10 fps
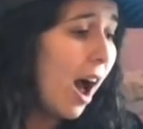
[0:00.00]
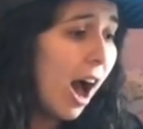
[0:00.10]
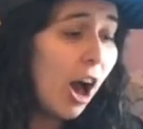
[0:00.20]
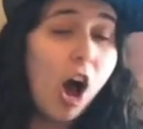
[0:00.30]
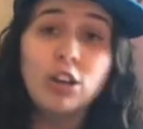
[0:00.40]

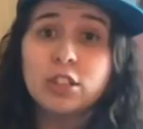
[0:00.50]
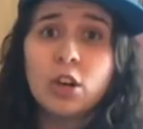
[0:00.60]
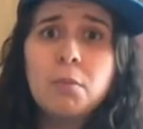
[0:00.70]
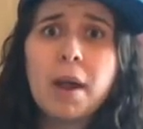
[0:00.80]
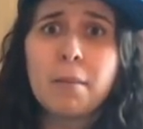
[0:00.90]
uh,
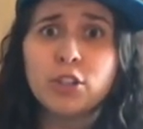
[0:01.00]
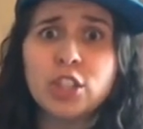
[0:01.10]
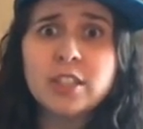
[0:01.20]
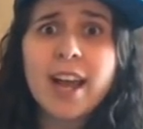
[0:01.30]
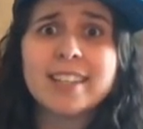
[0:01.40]
also, my
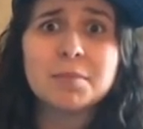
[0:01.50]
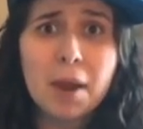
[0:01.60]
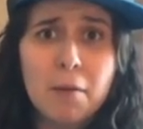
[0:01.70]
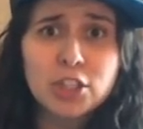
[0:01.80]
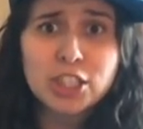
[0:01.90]
merchandise.
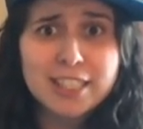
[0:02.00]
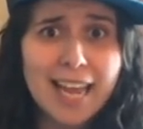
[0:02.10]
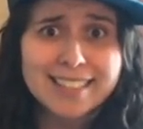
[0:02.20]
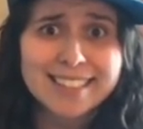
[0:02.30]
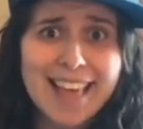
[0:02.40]
My
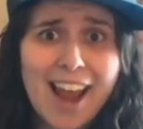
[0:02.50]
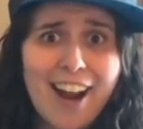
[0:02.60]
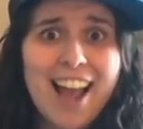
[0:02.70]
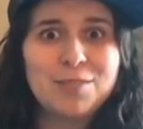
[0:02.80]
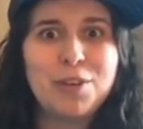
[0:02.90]
merchandise is there,
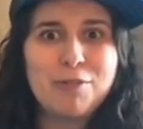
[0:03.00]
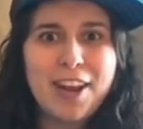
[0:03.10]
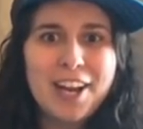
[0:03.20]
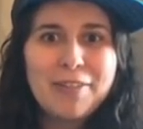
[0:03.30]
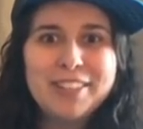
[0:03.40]
guys. We
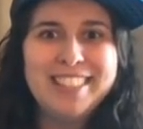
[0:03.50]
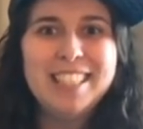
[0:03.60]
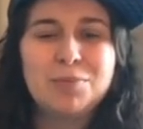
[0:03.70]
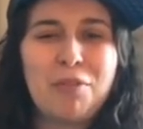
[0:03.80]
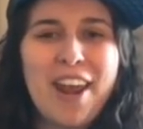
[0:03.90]
created it with
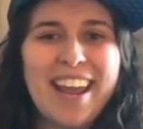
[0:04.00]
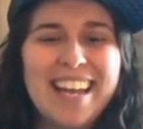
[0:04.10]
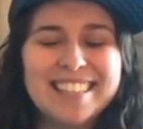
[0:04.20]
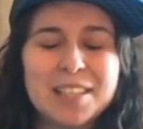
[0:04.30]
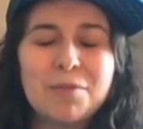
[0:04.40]
Teespring.
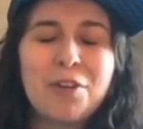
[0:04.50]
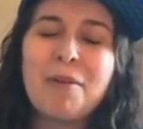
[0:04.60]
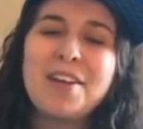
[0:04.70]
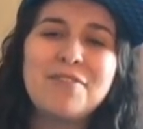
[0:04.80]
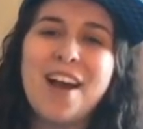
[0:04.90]
It's some
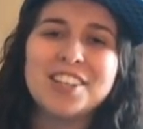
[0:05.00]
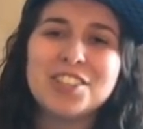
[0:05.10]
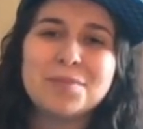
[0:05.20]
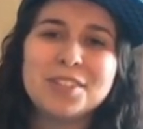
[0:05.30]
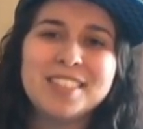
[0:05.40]
great
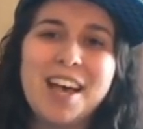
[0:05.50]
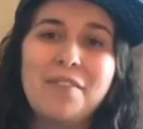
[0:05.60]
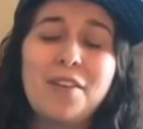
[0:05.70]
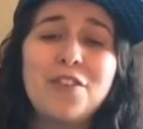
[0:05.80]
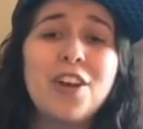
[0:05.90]
fashionable stuff
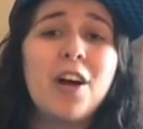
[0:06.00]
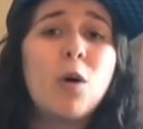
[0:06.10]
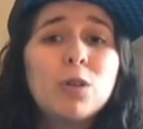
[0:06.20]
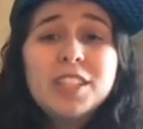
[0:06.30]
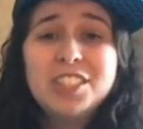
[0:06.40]
if you're not
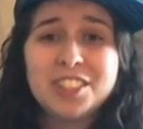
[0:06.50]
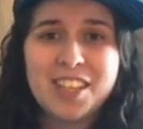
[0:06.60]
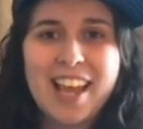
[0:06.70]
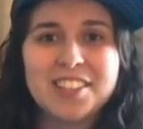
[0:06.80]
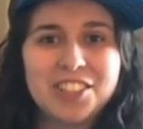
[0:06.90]
only just
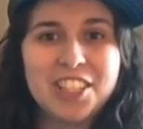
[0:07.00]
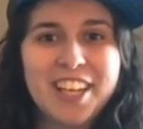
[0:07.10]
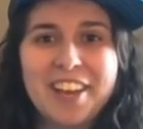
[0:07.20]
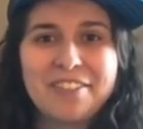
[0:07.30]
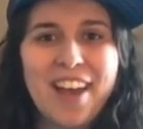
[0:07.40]
an
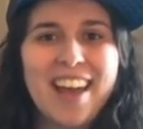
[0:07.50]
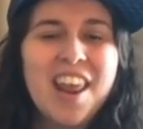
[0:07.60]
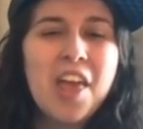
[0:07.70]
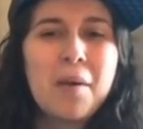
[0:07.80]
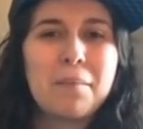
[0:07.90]
SGK fan,
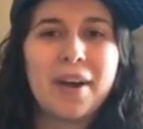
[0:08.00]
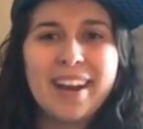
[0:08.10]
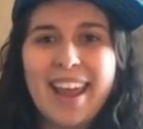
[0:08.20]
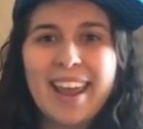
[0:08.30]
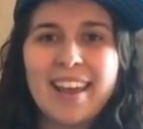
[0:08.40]
but
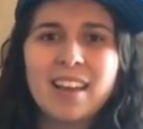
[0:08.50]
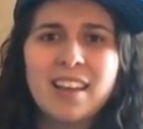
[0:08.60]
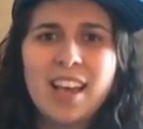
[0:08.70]
a,